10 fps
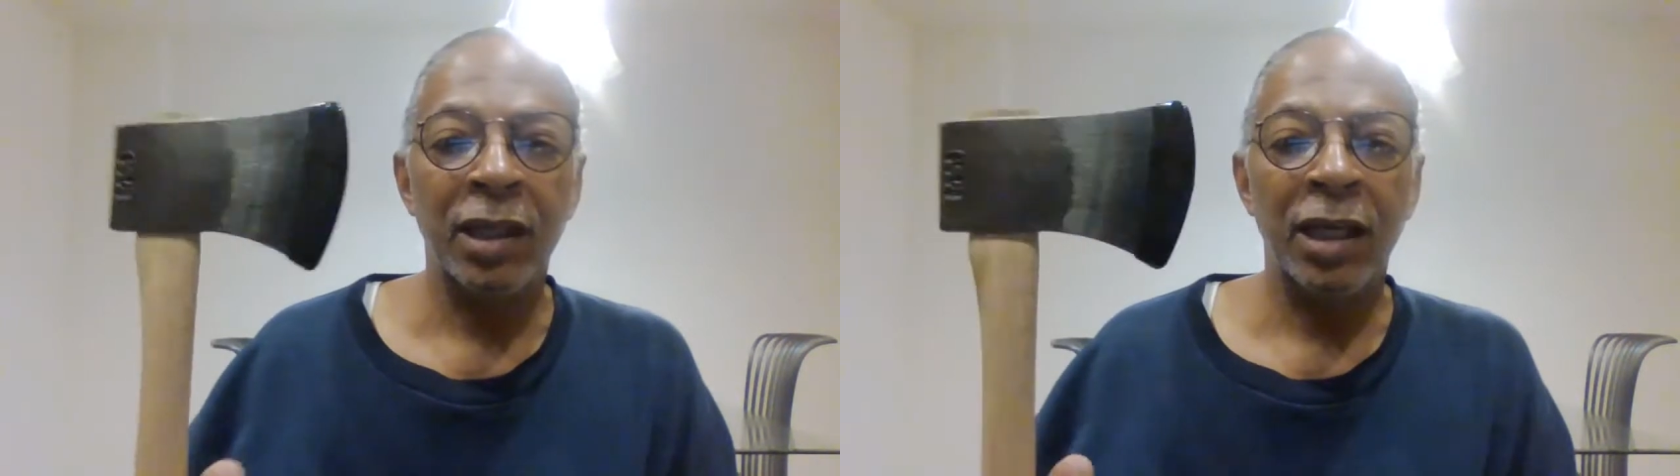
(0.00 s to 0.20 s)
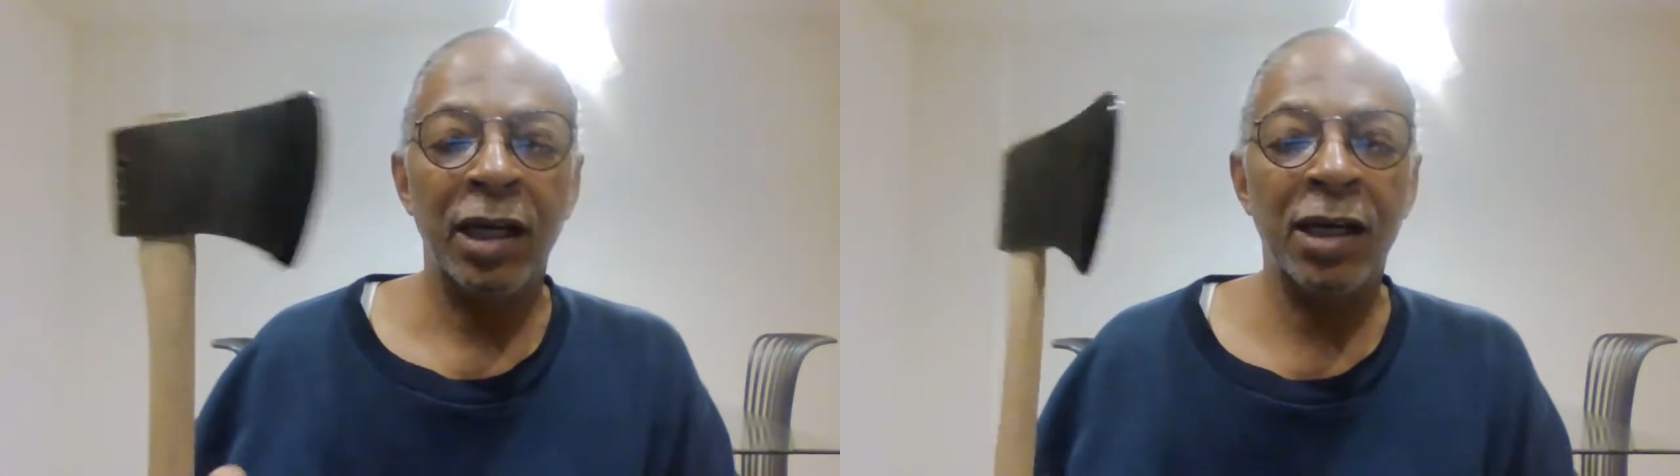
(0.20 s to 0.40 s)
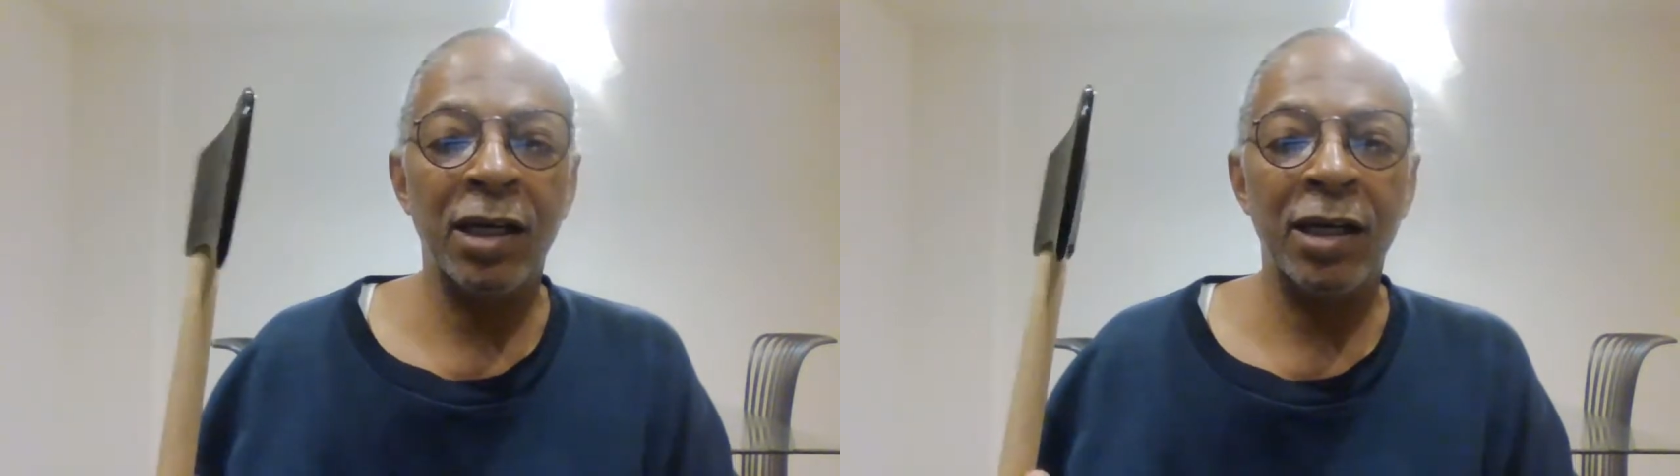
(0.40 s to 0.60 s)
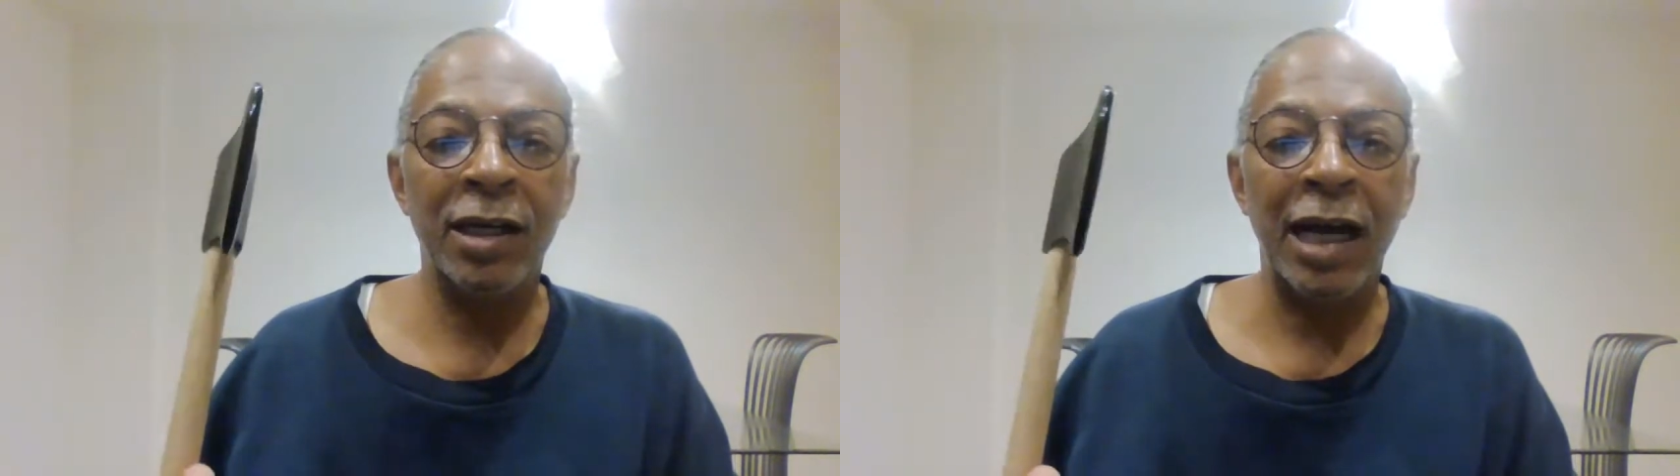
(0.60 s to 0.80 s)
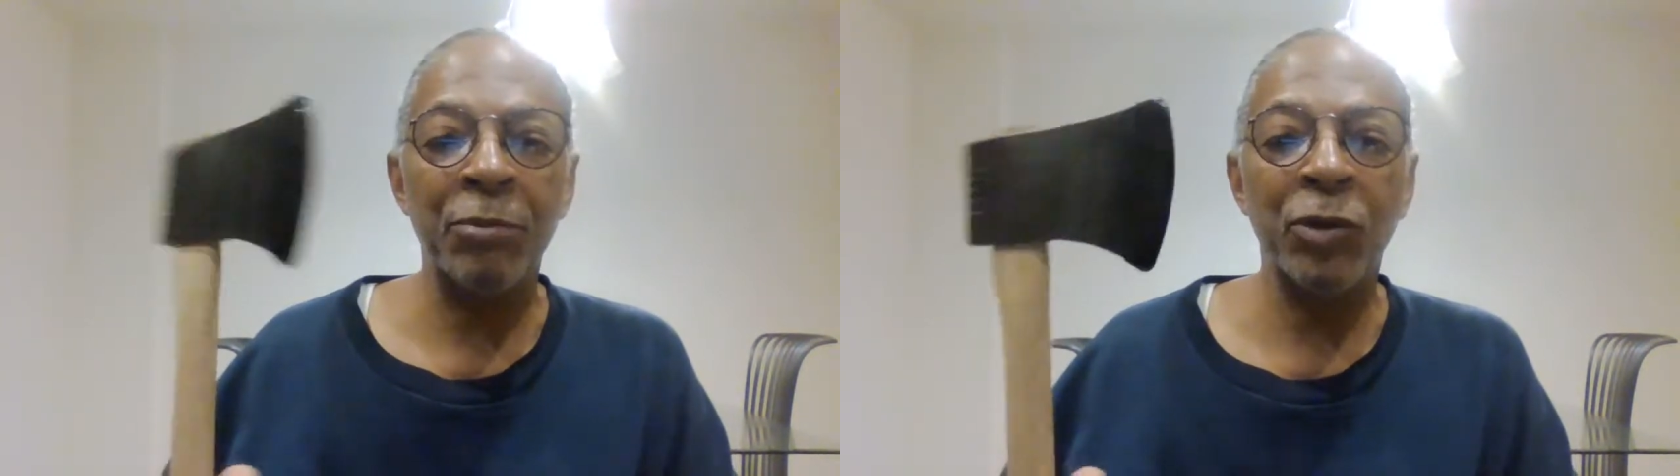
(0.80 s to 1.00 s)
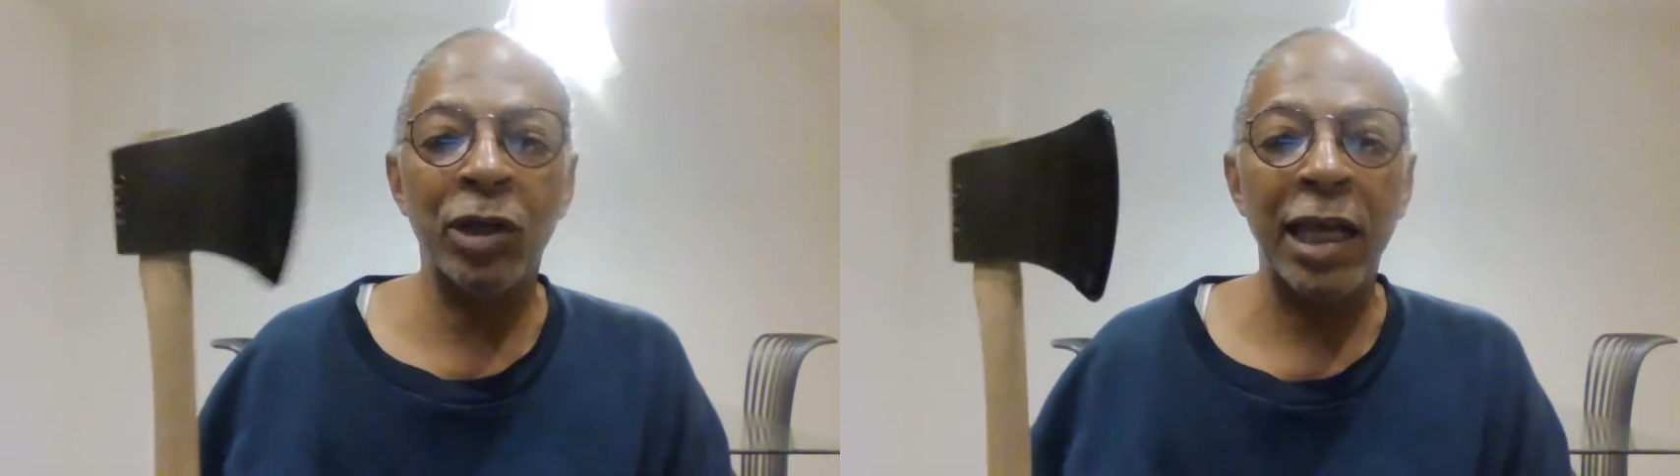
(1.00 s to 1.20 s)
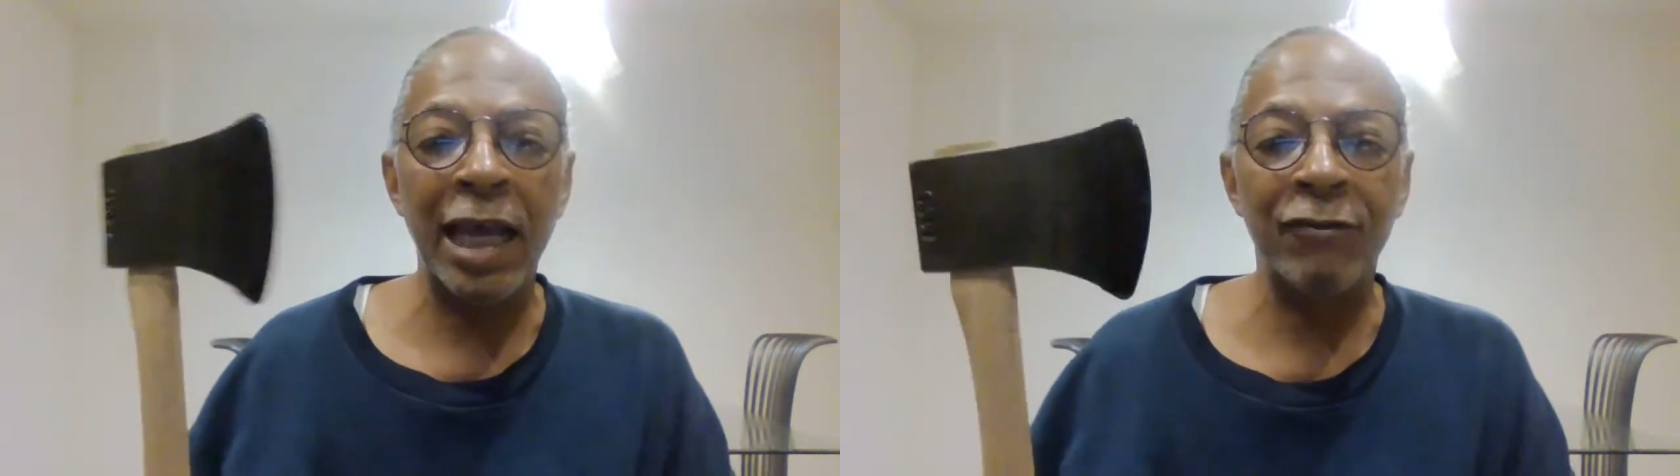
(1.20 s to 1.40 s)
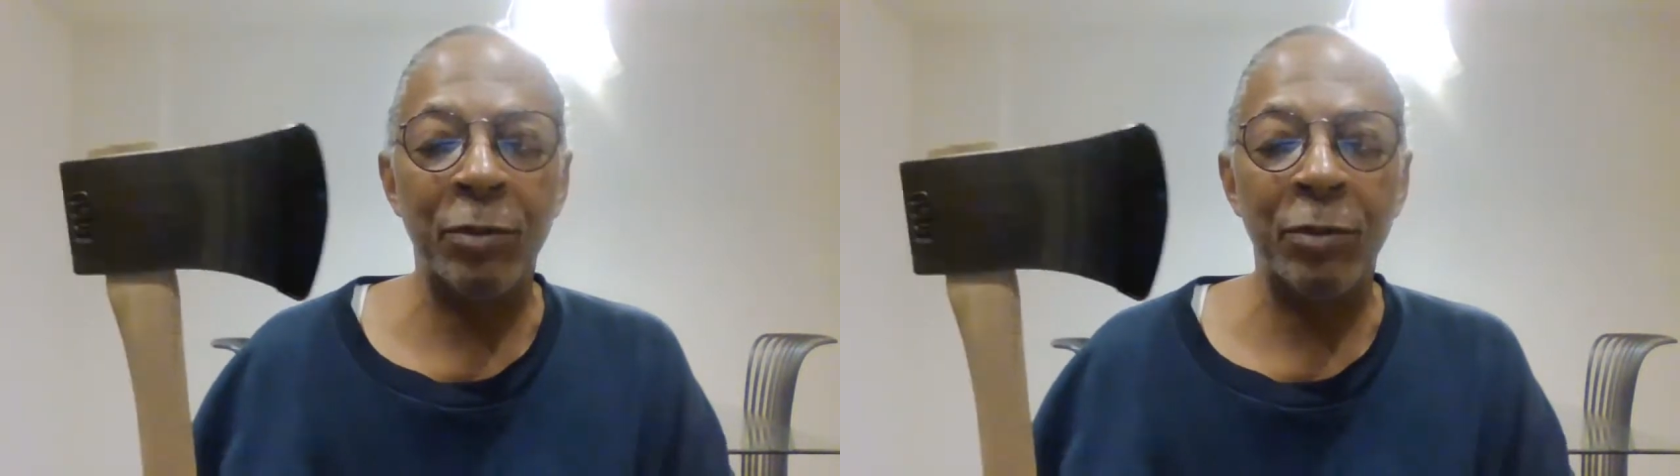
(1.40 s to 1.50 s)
I'm going to have a